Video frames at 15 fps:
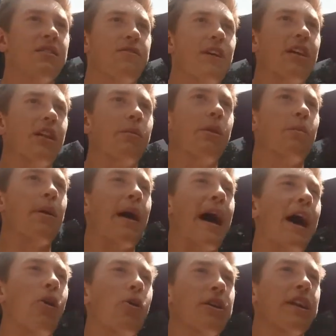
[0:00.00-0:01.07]
develop the
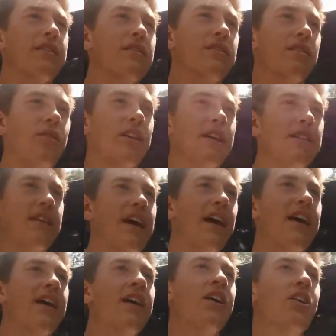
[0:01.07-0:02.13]
power necessary to get
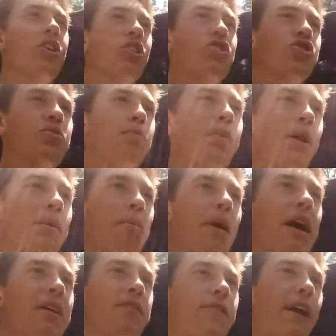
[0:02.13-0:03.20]
that. But
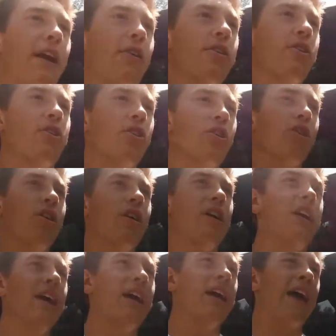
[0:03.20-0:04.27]
my failure
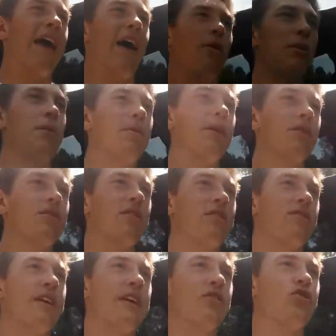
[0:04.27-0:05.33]
helped me be able to
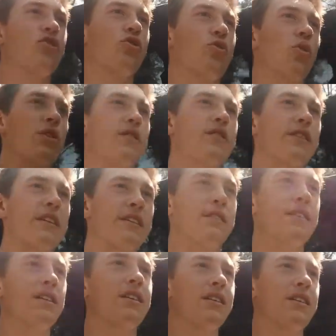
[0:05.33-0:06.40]
advance towards
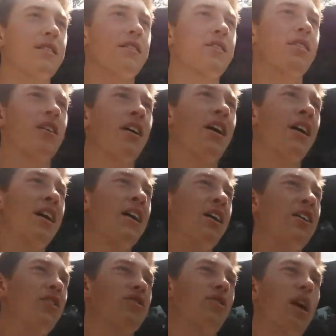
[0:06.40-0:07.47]
succeeding.
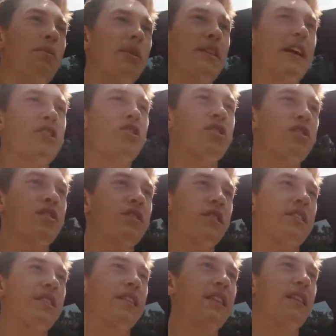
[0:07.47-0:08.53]
So, I mean, that's just,
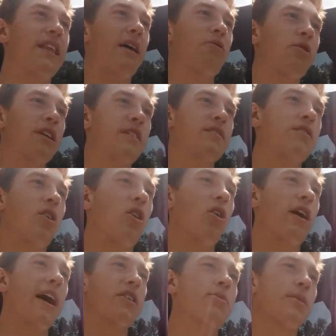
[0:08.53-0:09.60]
that relates to
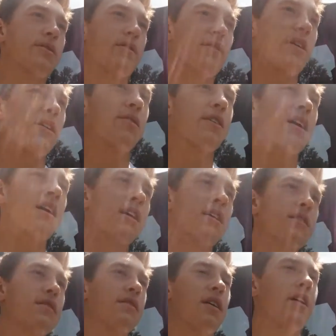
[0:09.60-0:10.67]
all aspects of life,
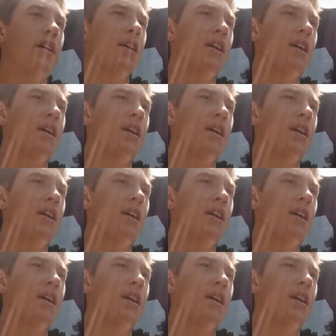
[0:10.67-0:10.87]
guys.